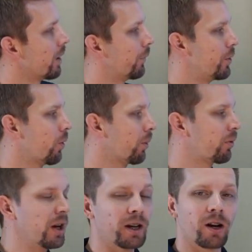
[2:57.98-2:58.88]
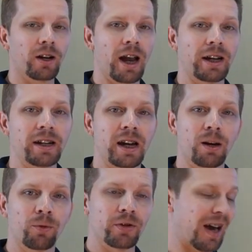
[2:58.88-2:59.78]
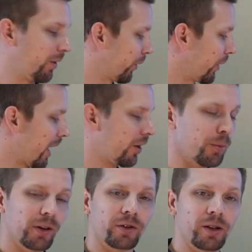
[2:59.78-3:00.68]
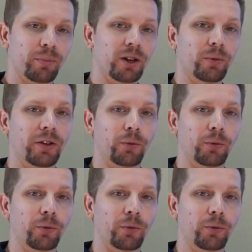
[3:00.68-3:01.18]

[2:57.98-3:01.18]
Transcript: If you are planning on adding cameras outside of the built-in PoE